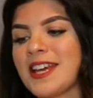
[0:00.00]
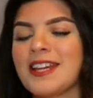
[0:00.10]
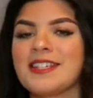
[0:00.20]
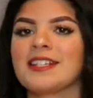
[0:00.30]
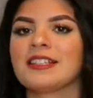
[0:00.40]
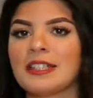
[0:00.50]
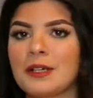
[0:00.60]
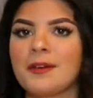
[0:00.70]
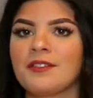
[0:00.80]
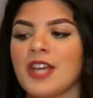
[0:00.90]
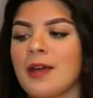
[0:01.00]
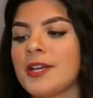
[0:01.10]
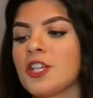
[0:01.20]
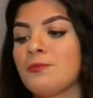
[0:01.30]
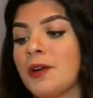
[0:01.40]
and I did a little bit of
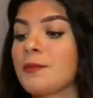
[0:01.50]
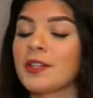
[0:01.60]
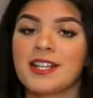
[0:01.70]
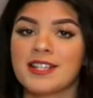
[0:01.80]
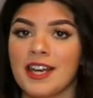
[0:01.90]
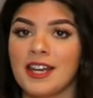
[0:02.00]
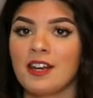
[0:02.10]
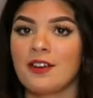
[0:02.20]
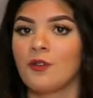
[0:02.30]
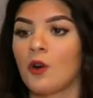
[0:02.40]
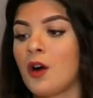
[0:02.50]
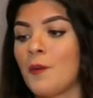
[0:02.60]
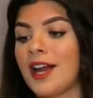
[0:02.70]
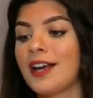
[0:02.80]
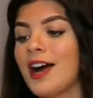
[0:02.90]
damage, but I'm really excited for
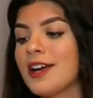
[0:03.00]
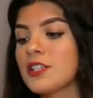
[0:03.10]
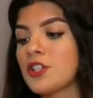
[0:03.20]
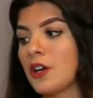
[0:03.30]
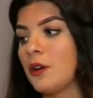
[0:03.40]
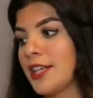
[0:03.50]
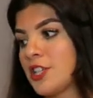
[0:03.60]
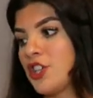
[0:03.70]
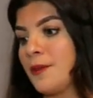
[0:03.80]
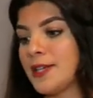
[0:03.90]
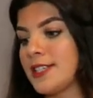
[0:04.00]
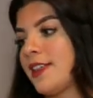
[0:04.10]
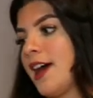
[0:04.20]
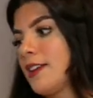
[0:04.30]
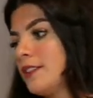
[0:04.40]
what I got, so let's jump into that.